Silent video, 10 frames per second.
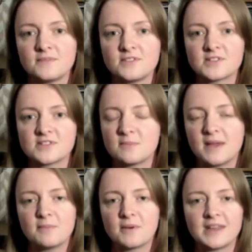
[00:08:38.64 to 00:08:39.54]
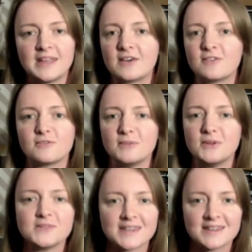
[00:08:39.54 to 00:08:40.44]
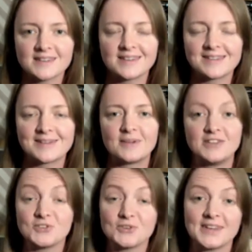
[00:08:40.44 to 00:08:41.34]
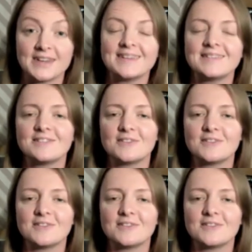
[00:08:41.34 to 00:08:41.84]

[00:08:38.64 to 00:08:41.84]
just to make money out of music, you know, but enjoy it.